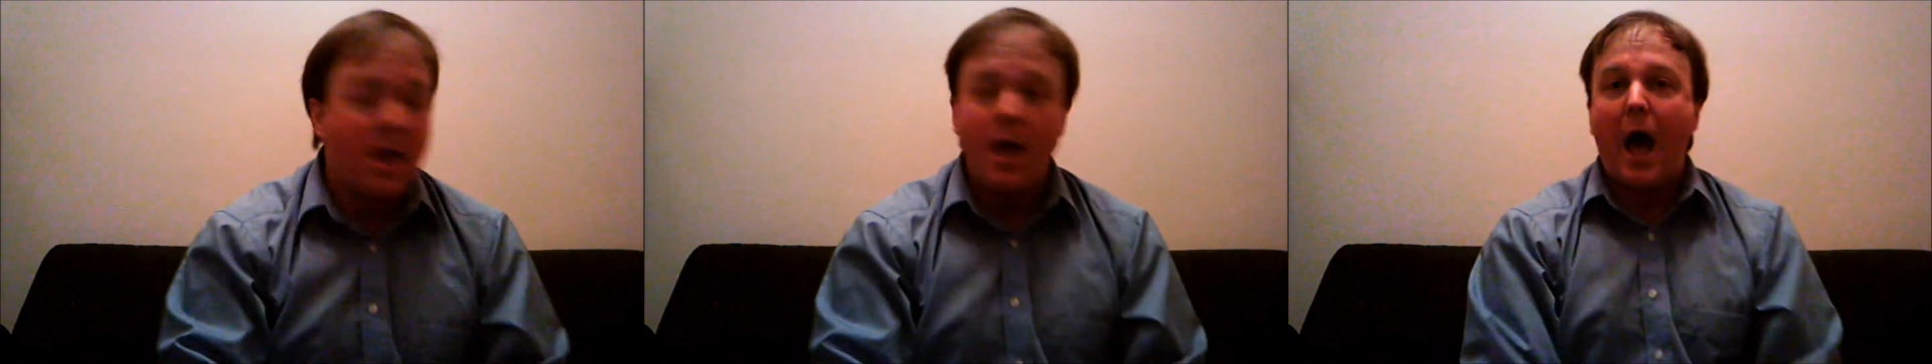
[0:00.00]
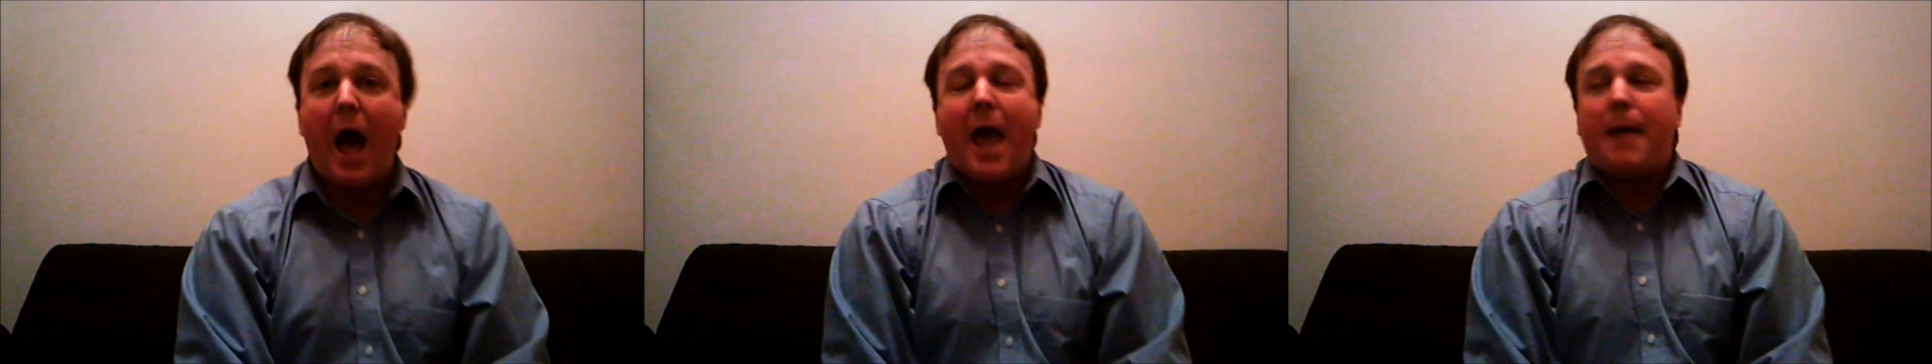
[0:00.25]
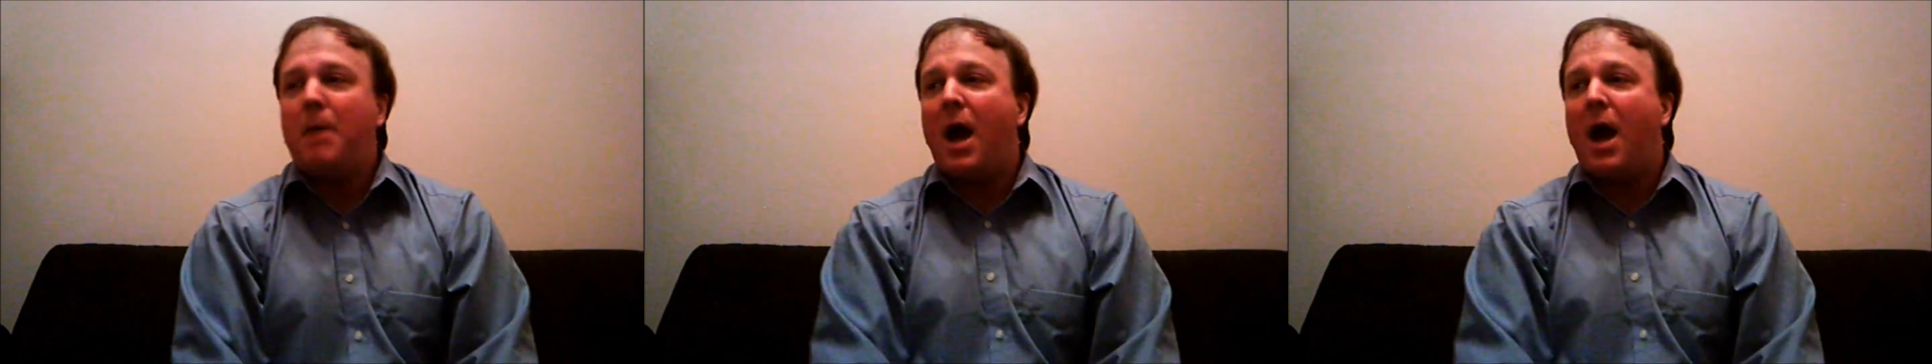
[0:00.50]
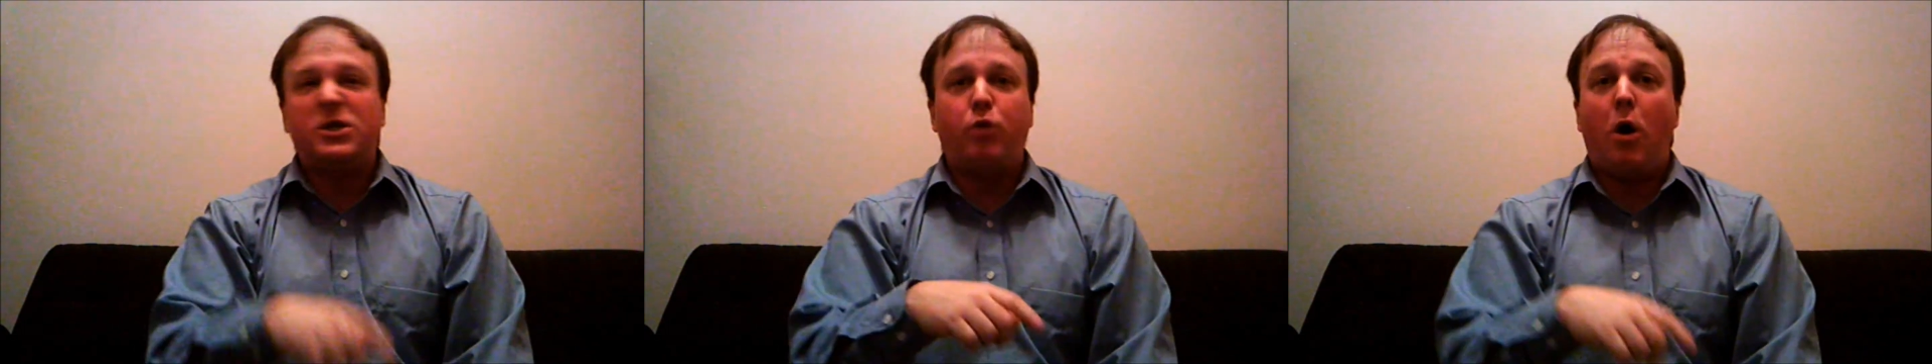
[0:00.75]
I might
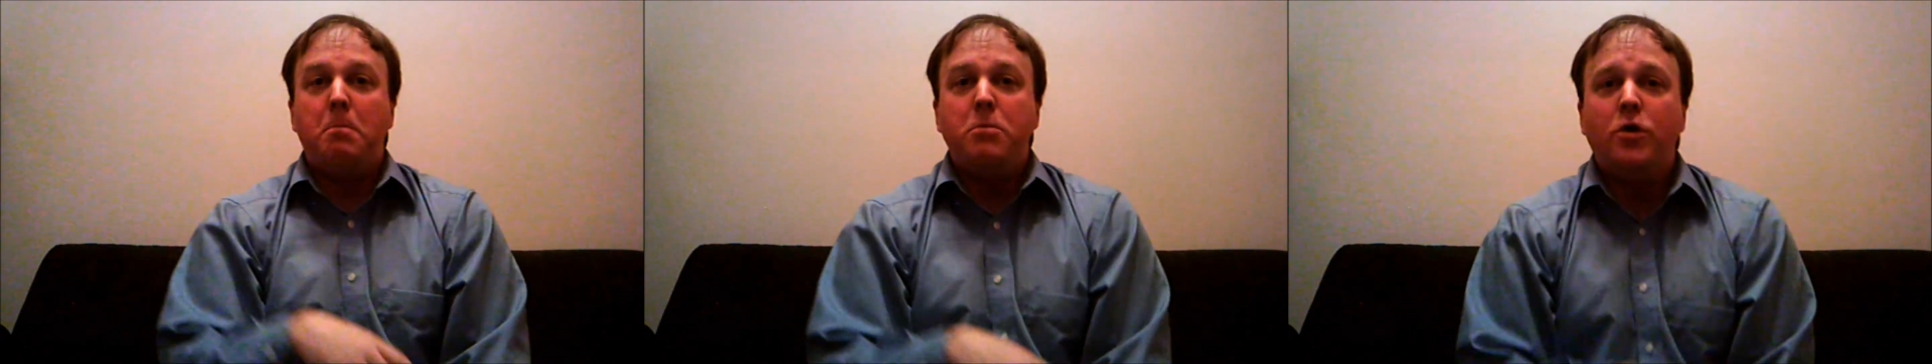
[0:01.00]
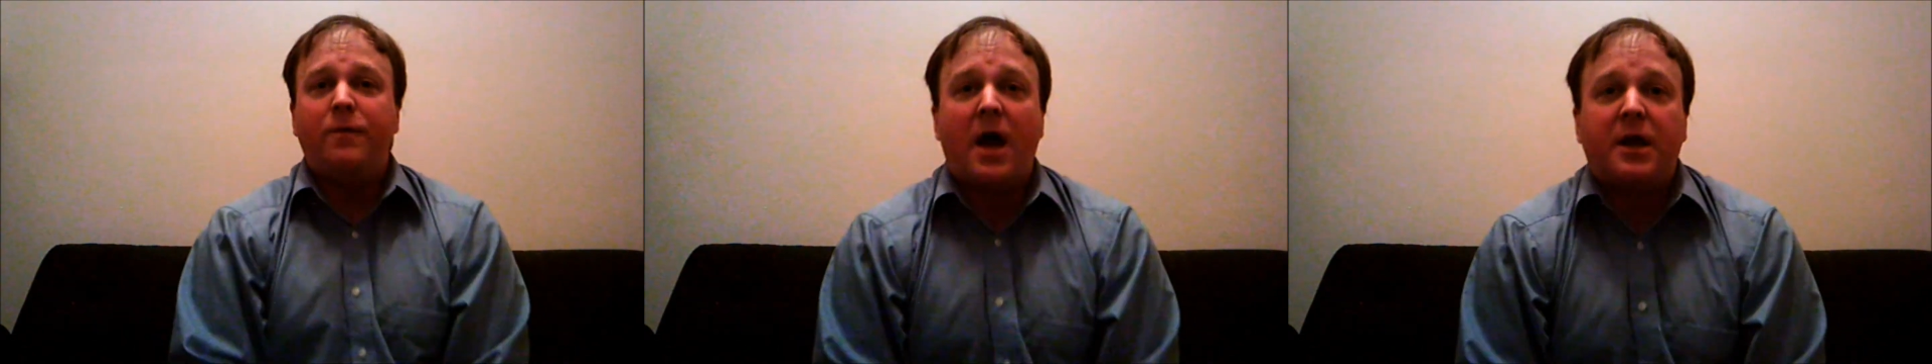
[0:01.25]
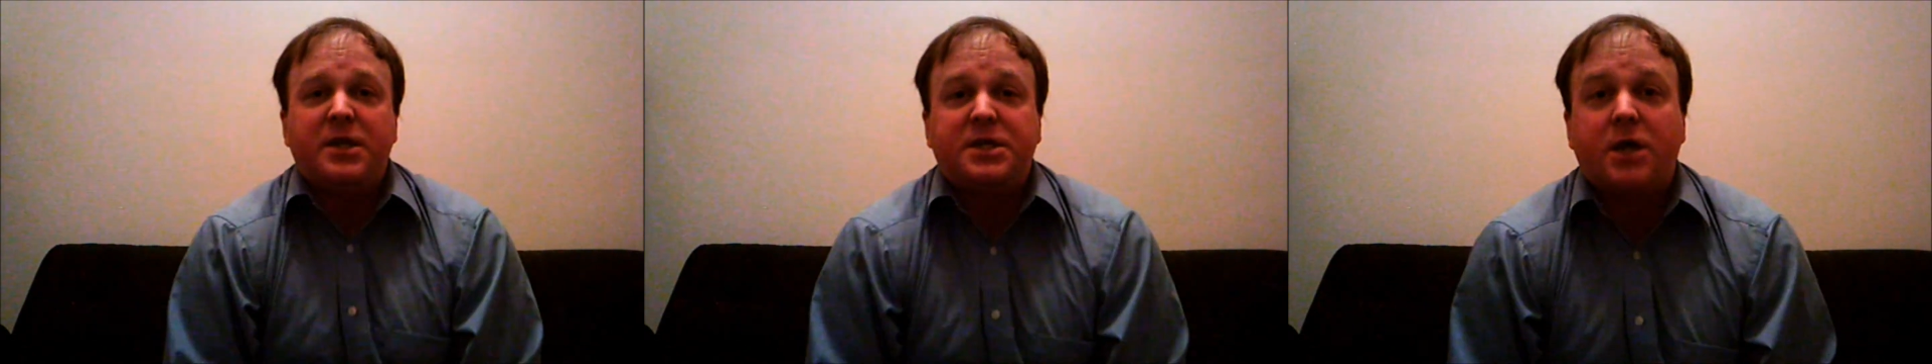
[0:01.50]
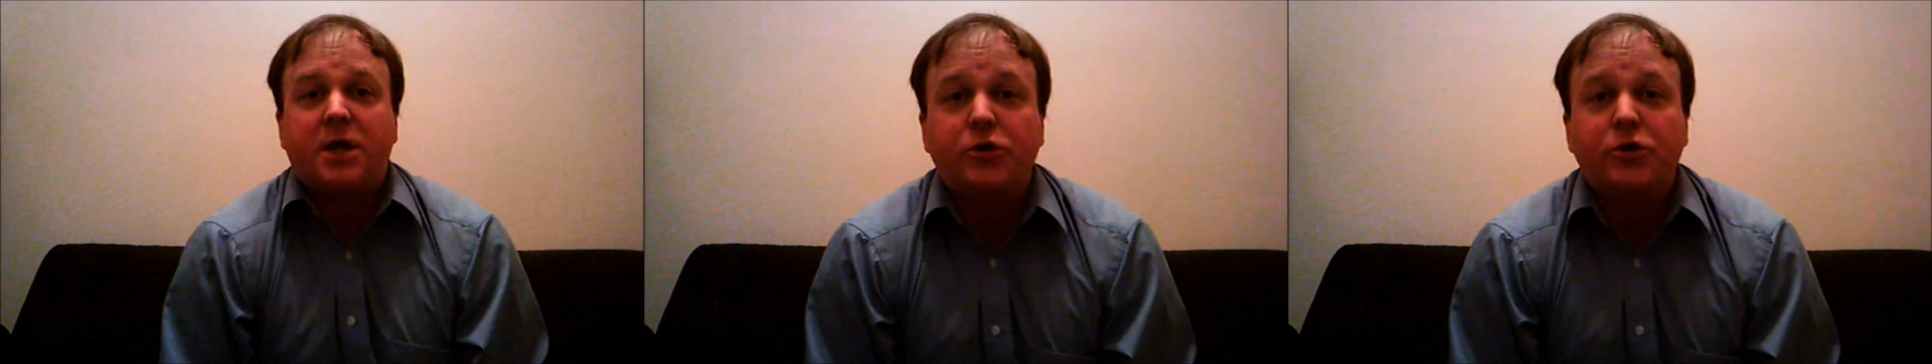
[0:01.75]
as well move out of this
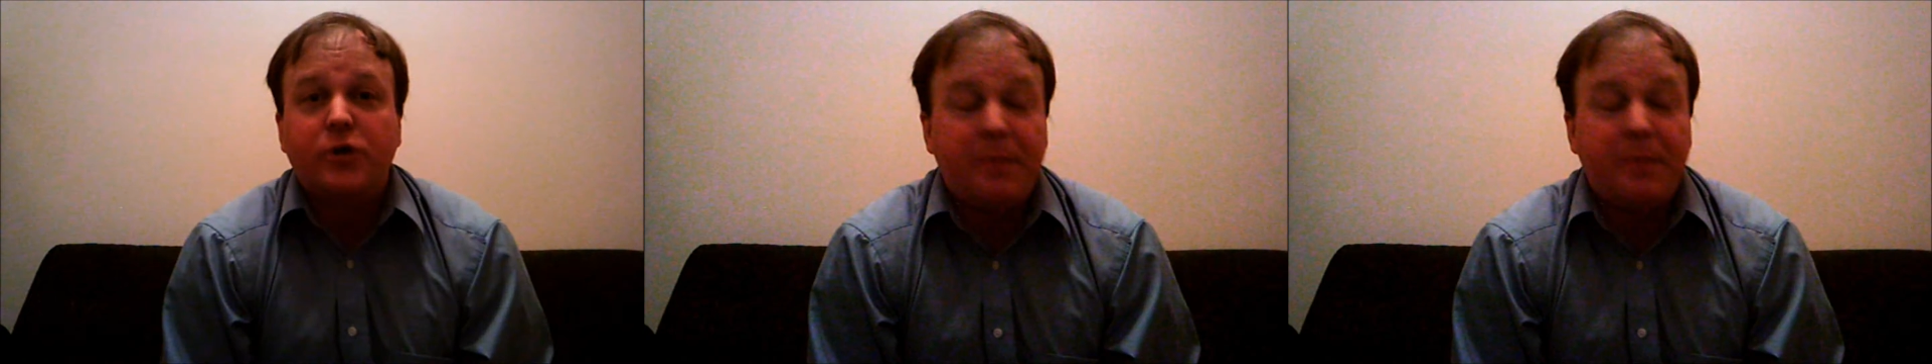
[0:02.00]
country,